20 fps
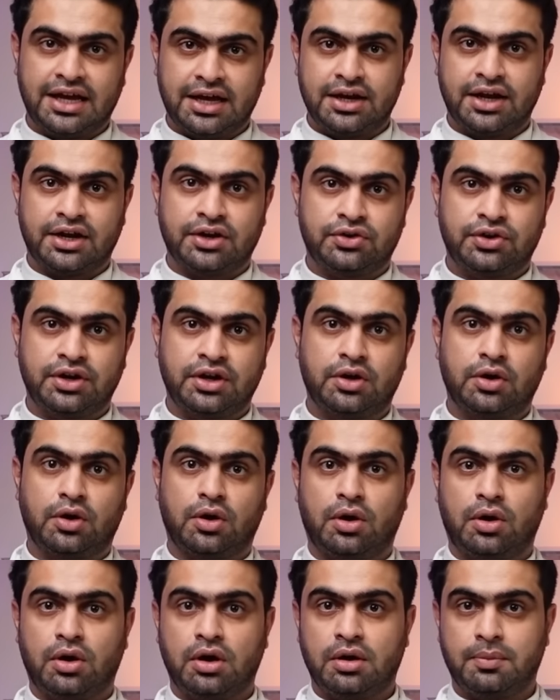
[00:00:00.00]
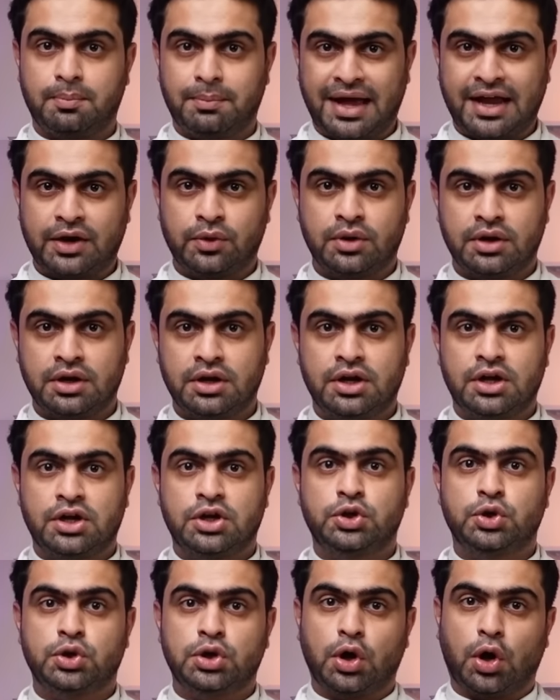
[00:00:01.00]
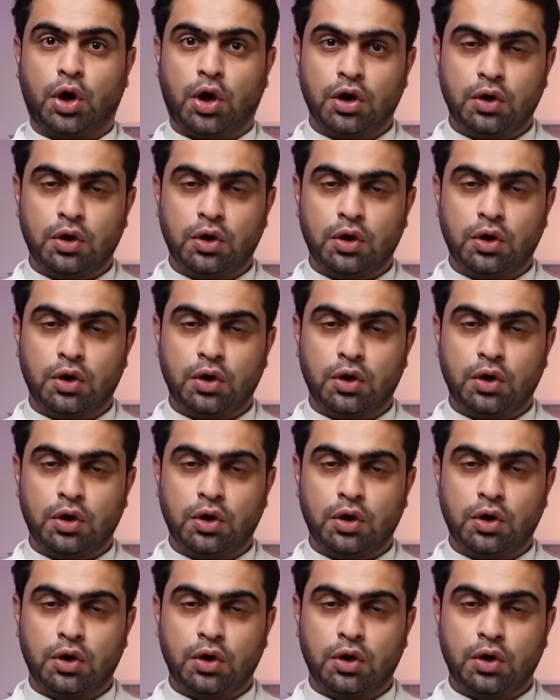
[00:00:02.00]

electric or manual, you'll